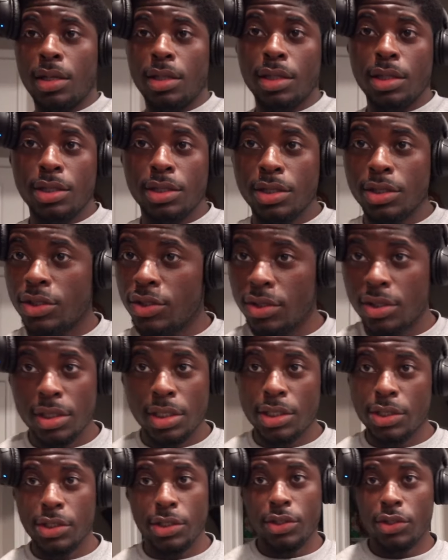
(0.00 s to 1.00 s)
this is
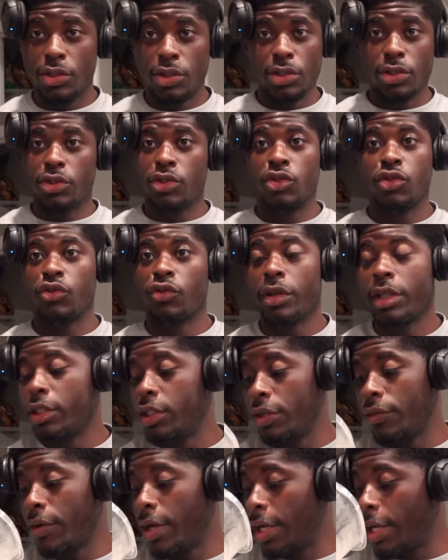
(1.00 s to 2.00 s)
this is just
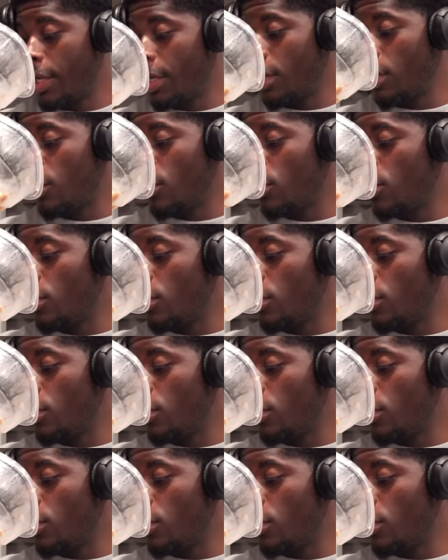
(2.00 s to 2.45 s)
trenchy right here.